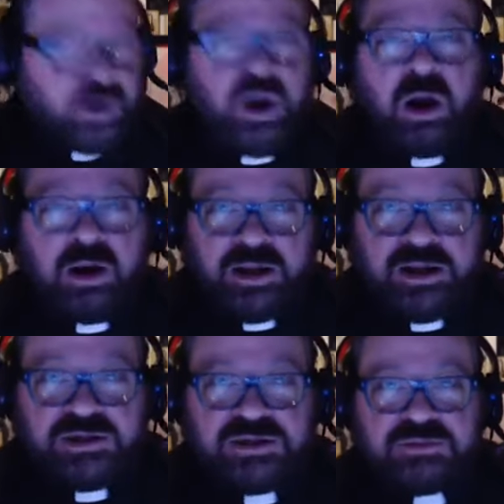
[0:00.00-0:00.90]

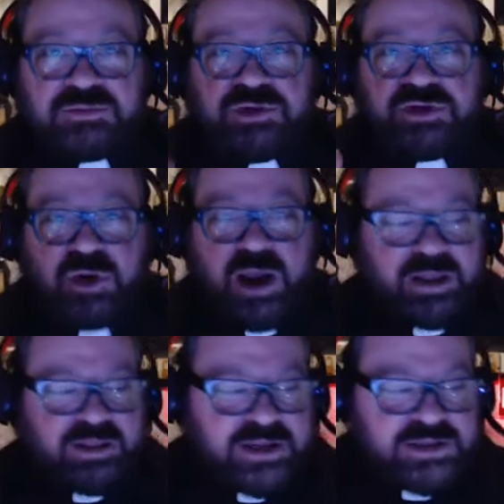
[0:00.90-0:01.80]
Regardless,
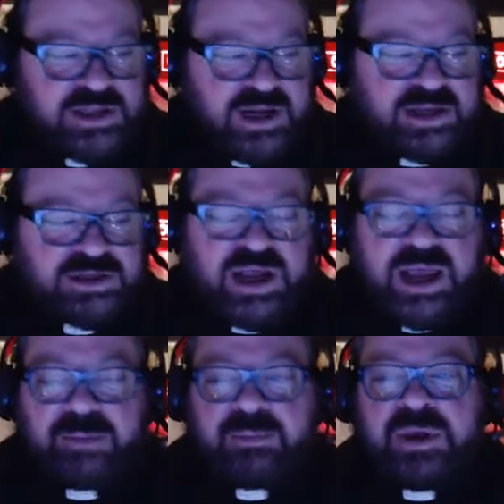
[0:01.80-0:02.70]
try this the next
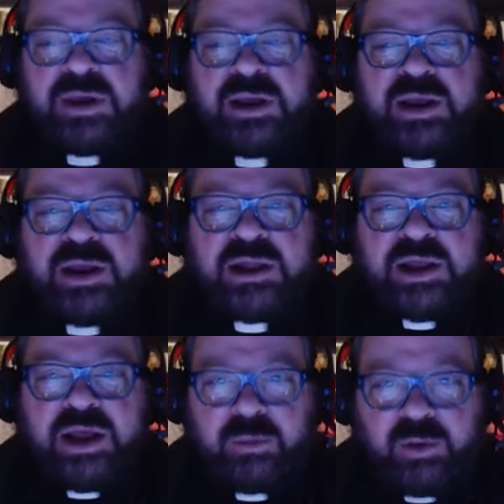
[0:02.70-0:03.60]
time
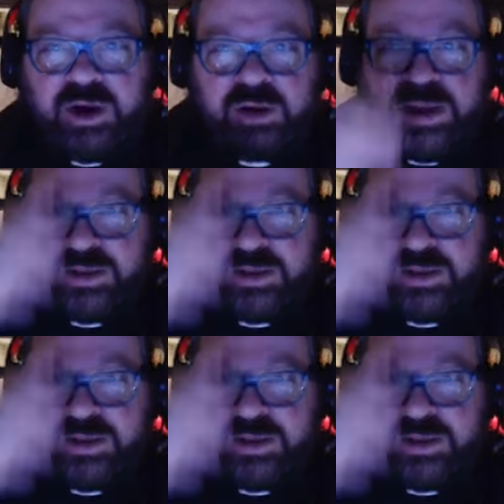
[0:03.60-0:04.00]
they come around.